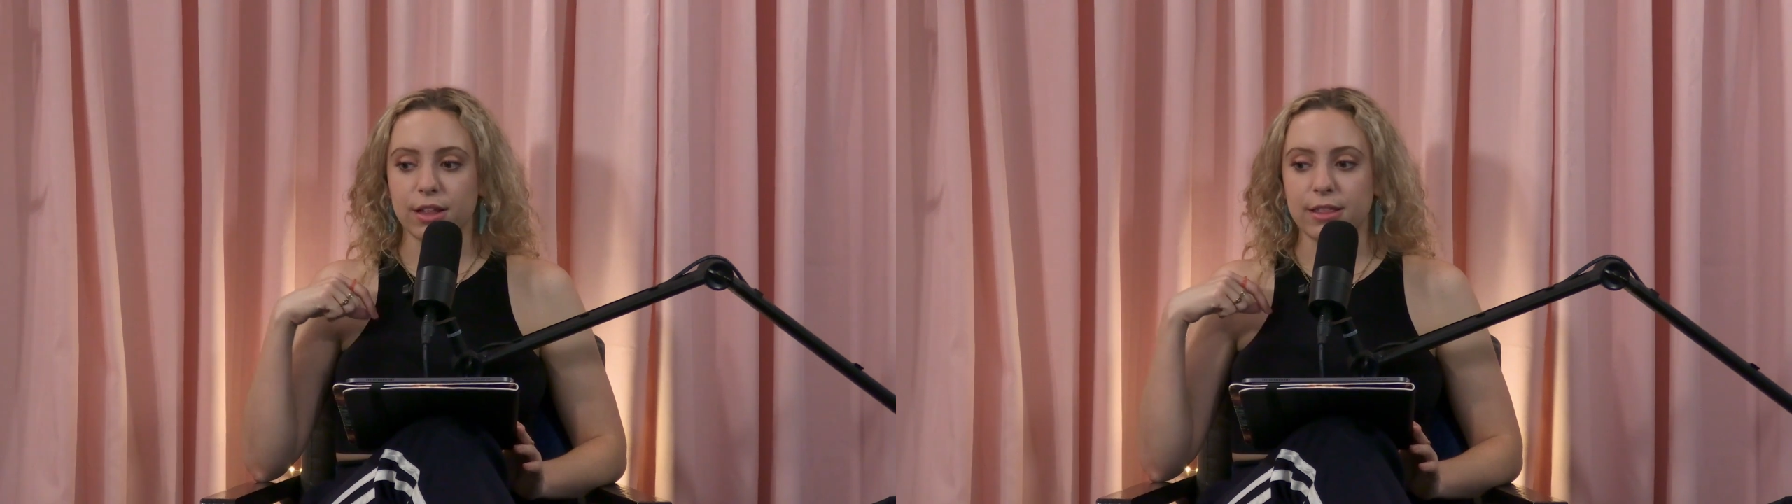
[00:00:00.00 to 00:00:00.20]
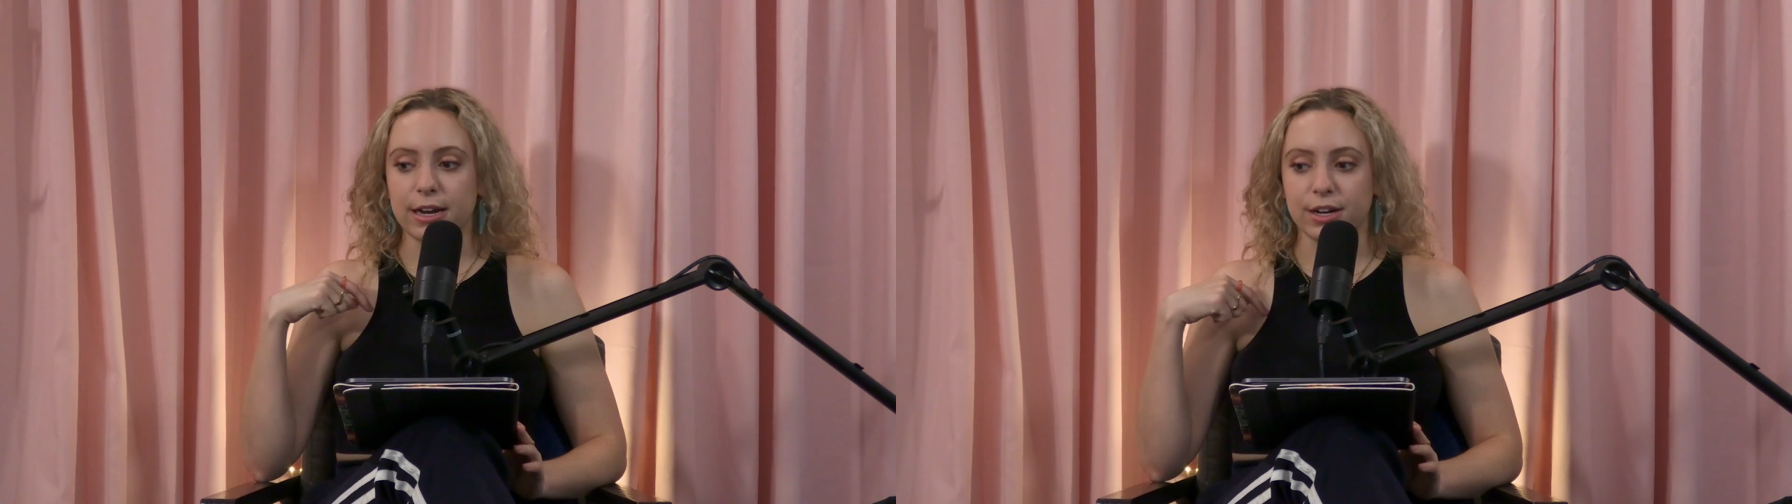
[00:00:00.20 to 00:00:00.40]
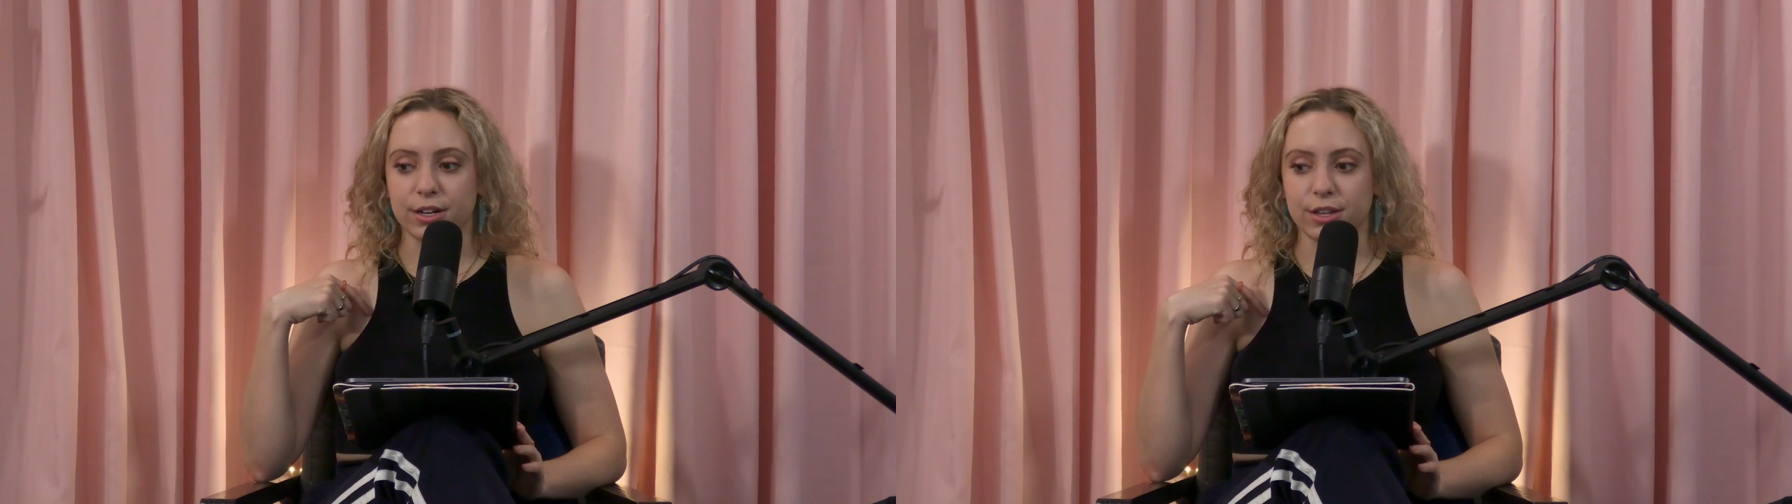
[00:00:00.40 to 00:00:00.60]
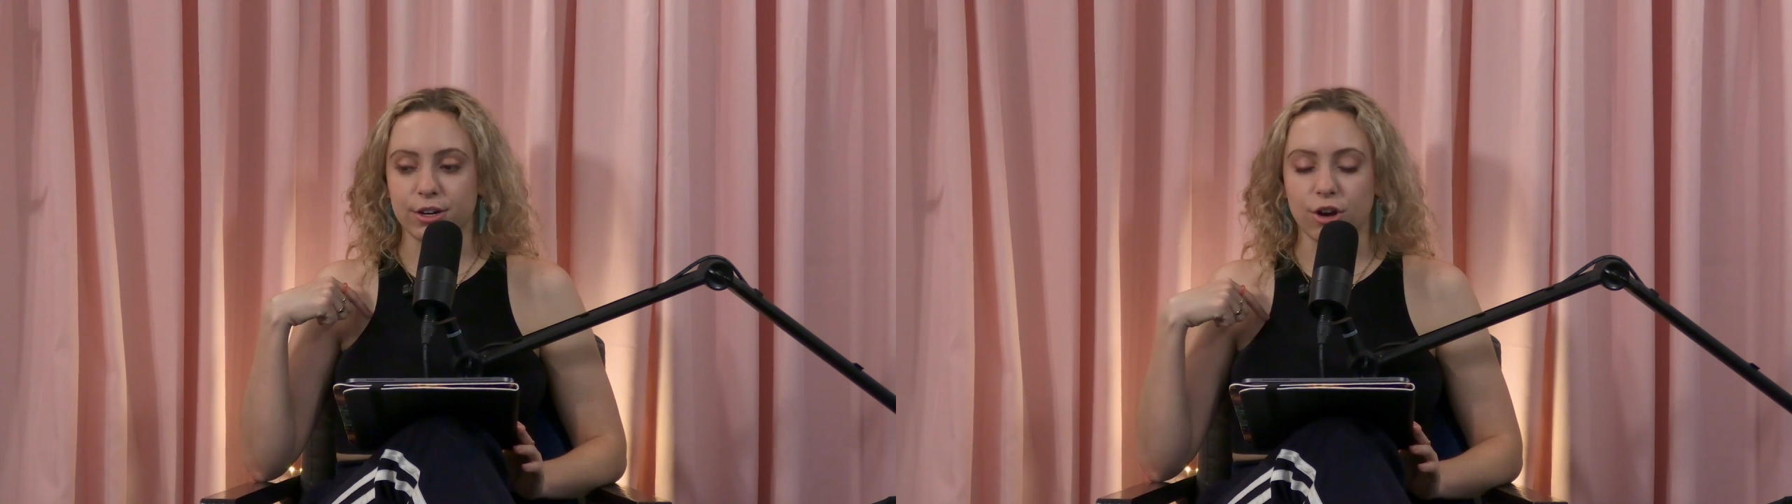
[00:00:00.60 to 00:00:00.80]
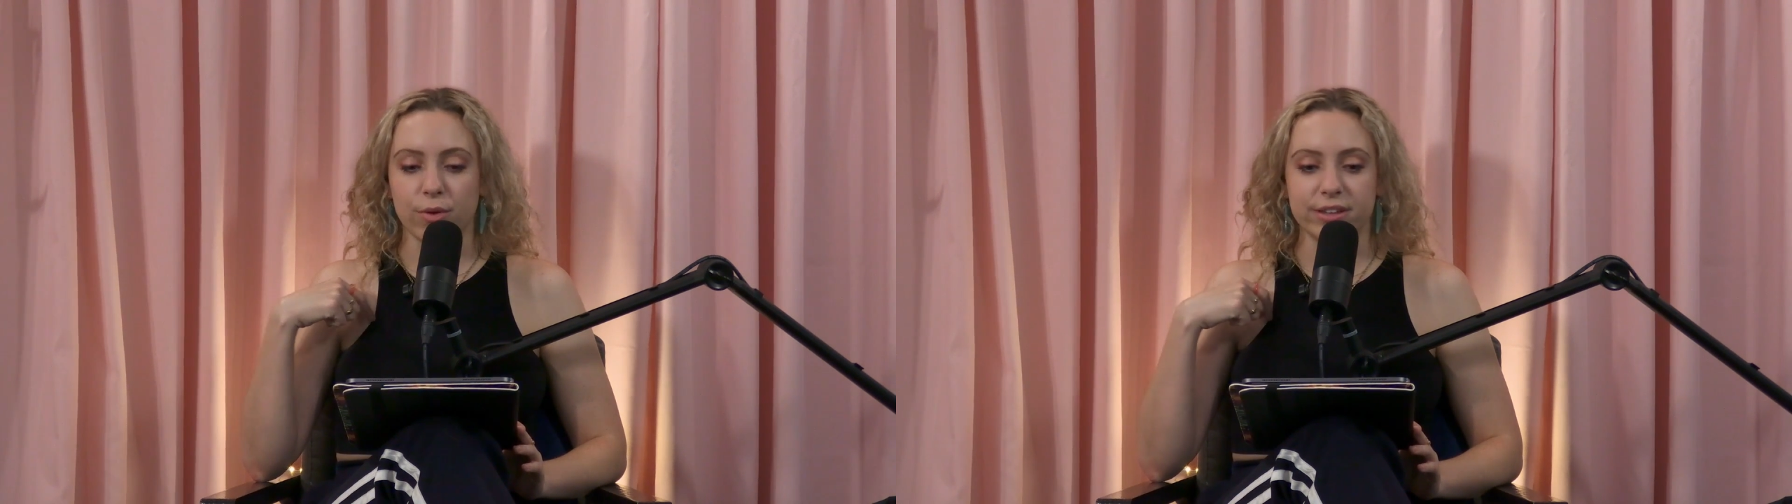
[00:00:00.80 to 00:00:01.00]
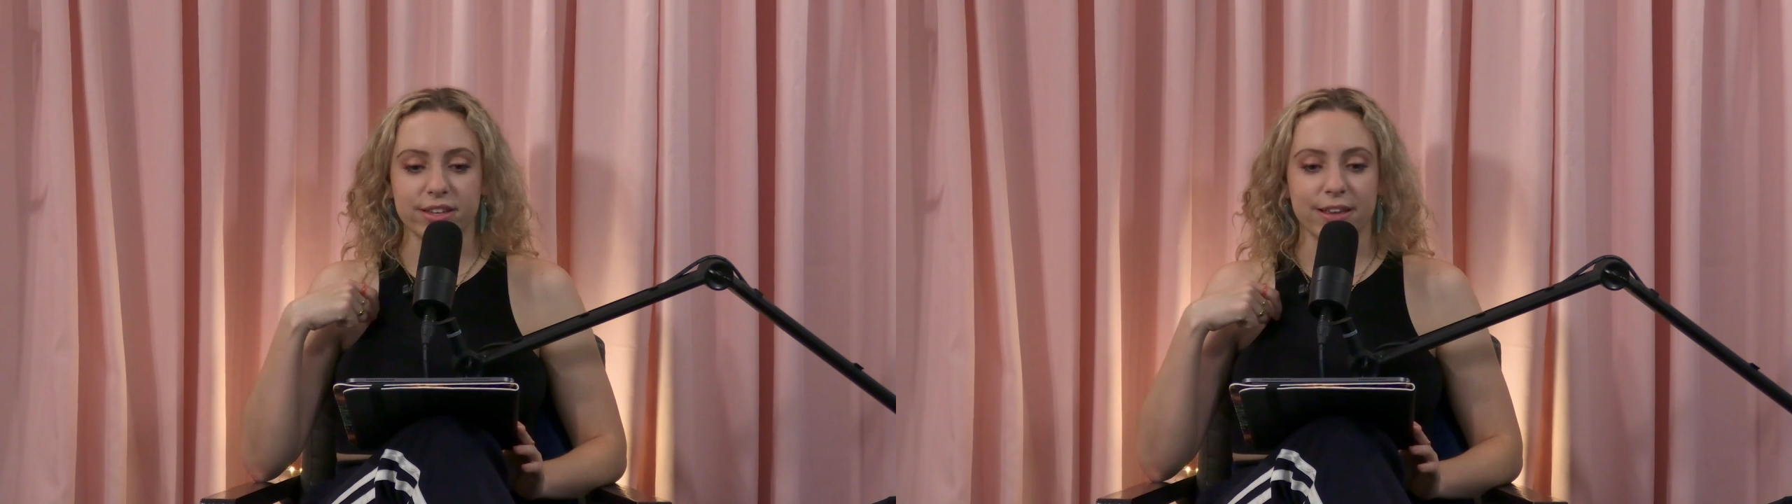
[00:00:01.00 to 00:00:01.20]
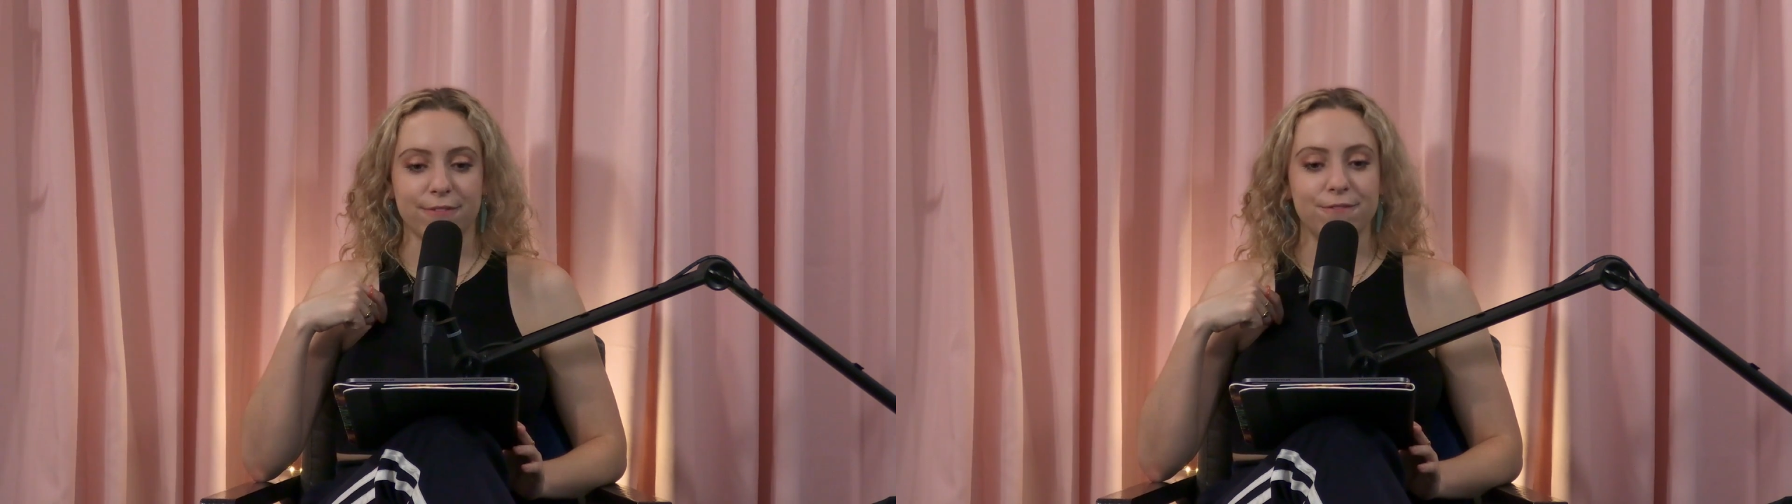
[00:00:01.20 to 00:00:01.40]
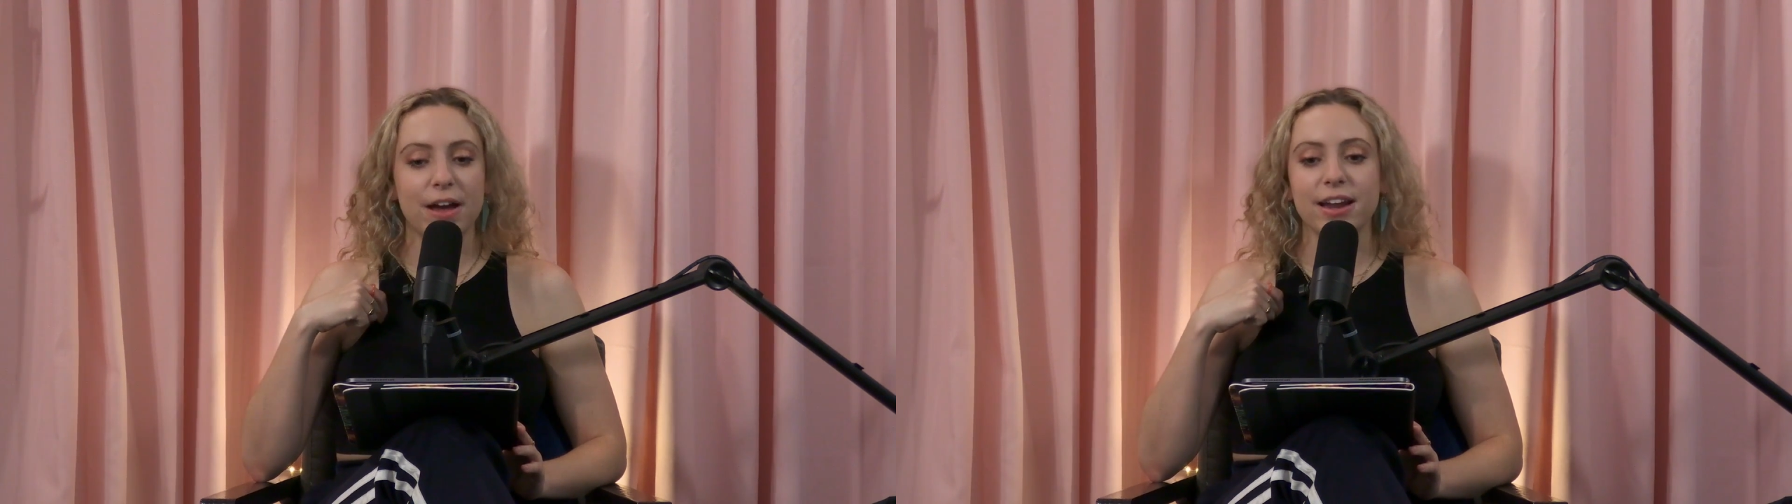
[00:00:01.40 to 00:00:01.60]
they're going to like
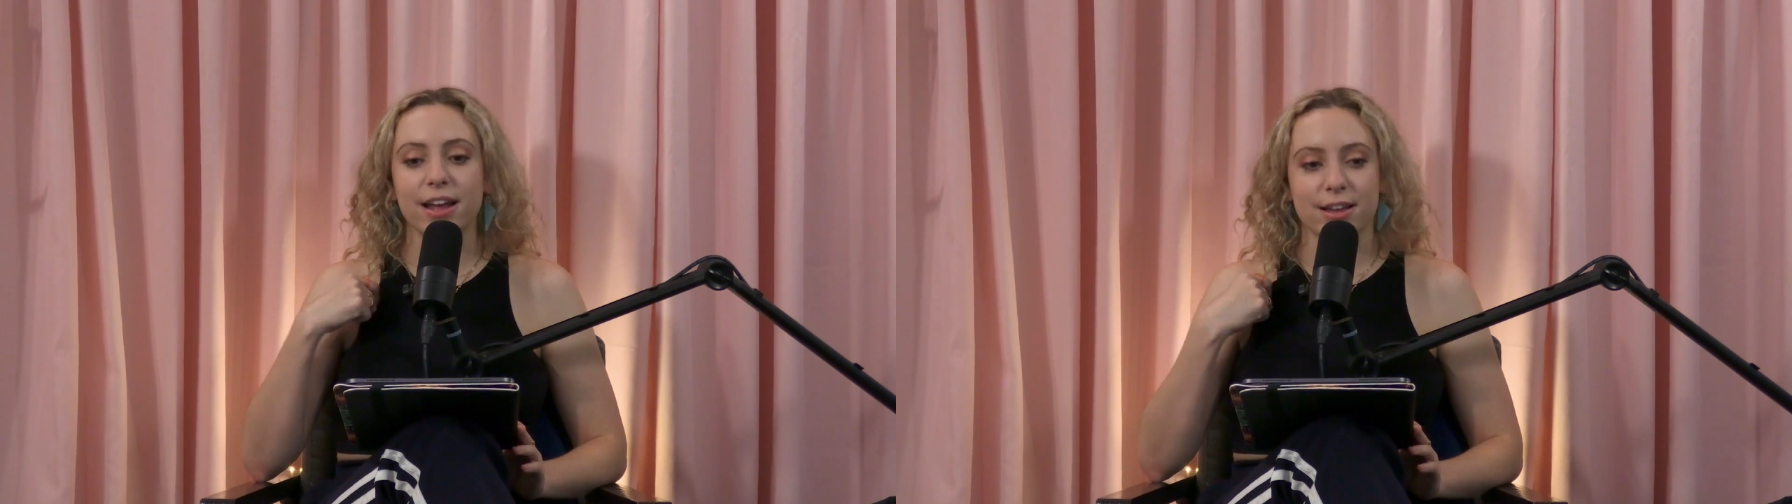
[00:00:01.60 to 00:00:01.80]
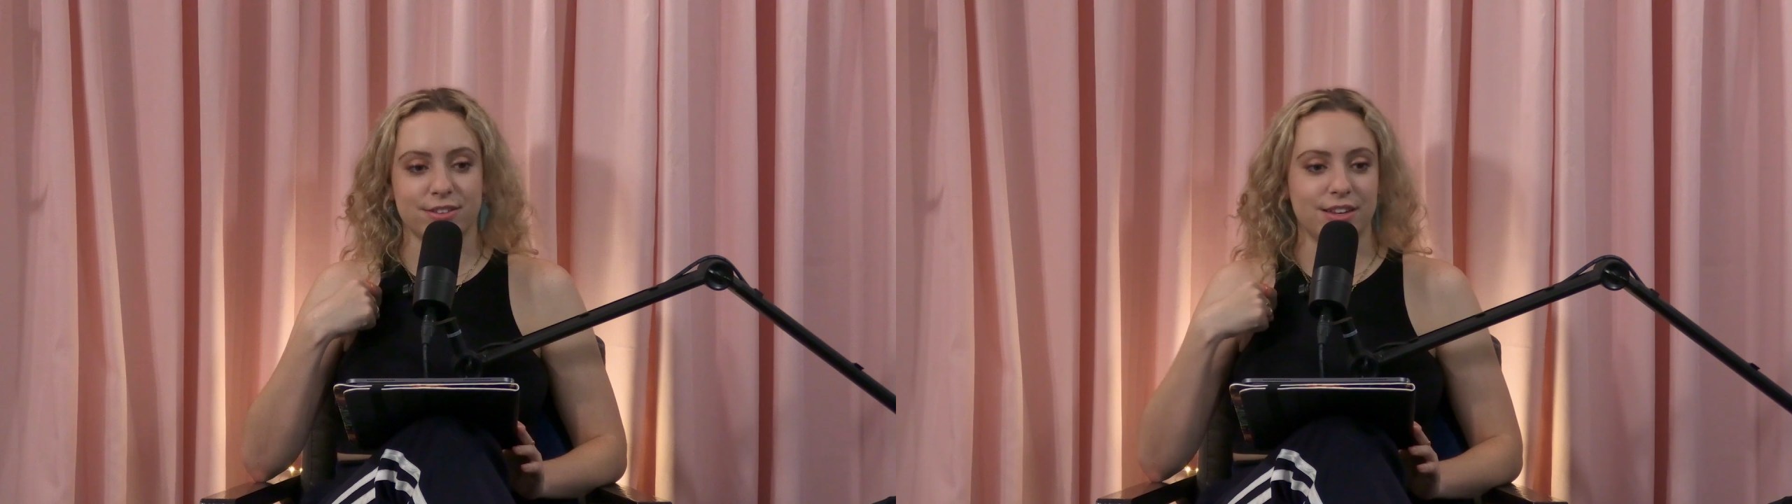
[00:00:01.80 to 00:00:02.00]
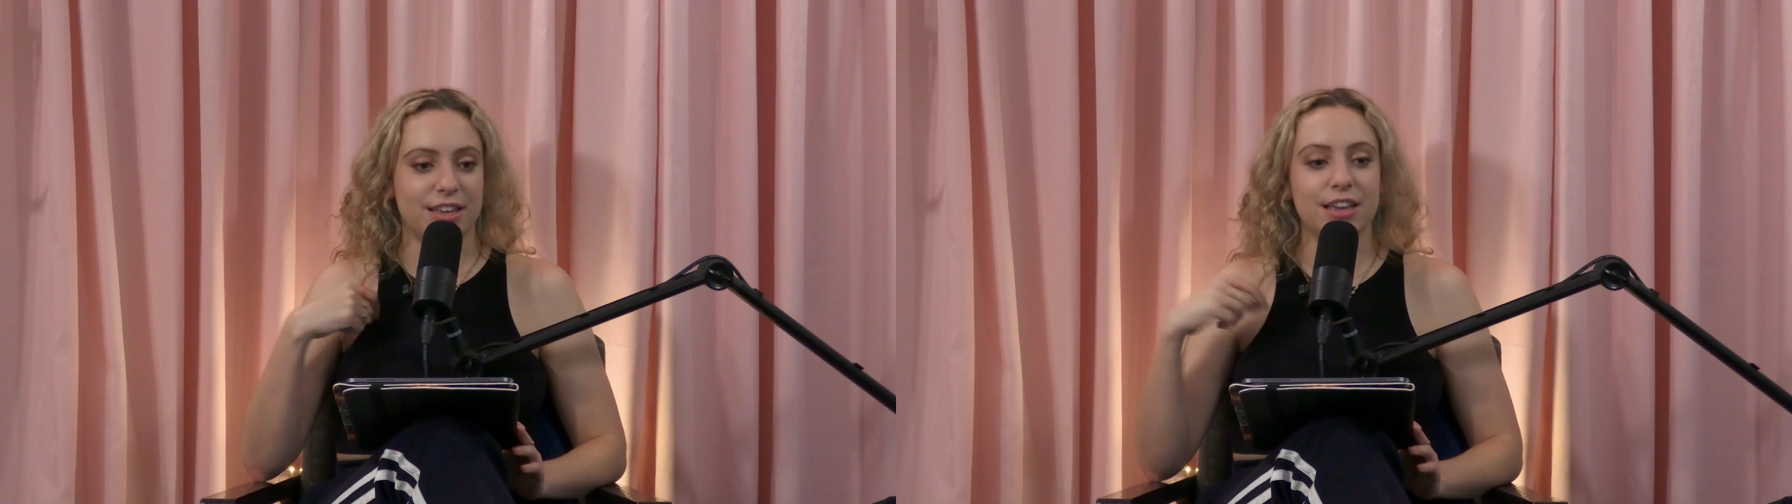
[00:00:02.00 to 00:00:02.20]
FedEx and